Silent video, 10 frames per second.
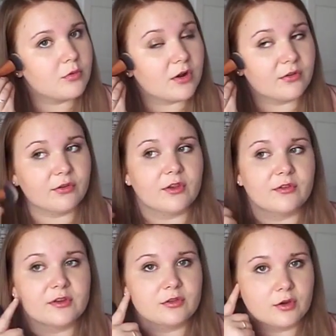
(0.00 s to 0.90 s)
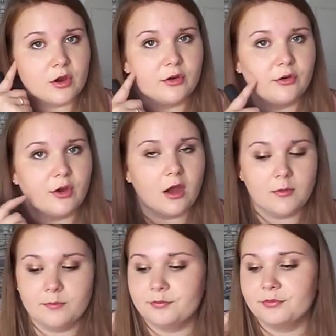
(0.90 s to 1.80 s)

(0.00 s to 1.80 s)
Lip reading: bronzers in the contour.